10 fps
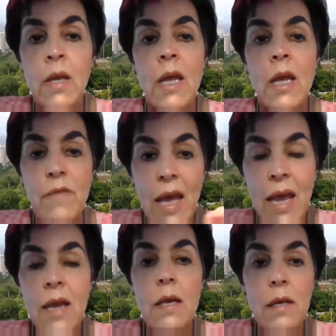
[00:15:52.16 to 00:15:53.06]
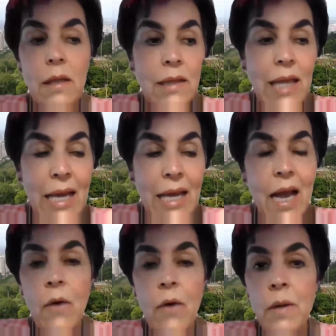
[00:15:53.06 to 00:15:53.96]
If they lay
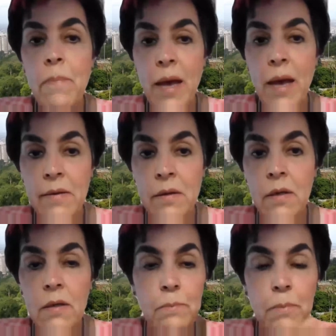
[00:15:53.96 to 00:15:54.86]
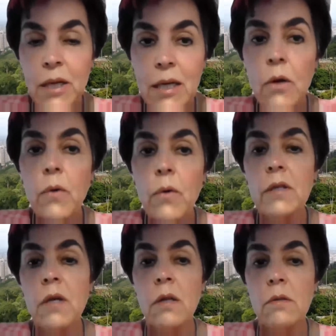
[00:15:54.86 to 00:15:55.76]
down in bed completely
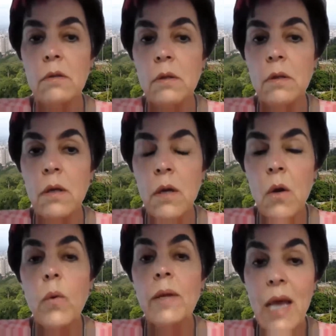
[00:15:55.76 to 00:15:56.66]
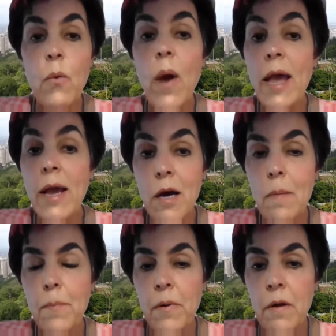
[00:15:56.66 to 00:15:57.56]
horizontal, when they wake
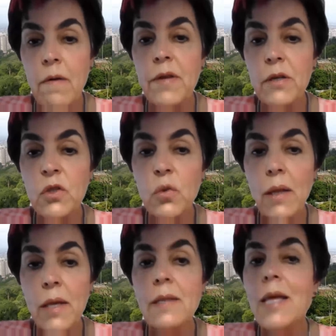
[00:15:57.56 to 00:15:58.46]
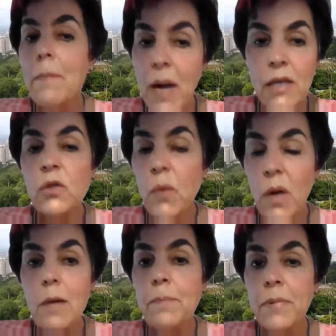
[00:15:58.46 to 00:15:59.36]
up, if they're swelling, they might swell
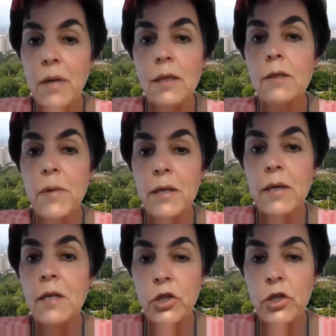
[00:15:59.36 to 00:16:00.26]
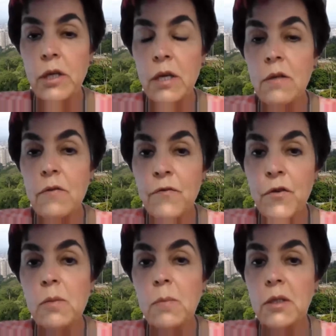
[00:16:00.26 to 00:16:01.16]
up a little bit initially, the
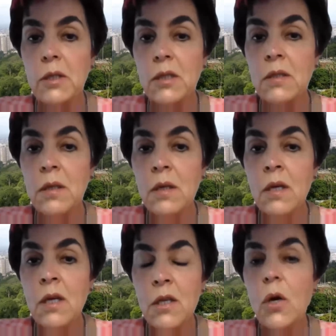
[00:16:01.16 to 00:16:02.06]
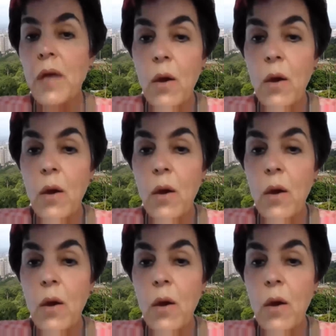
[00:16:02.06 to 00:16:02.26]
first months. So they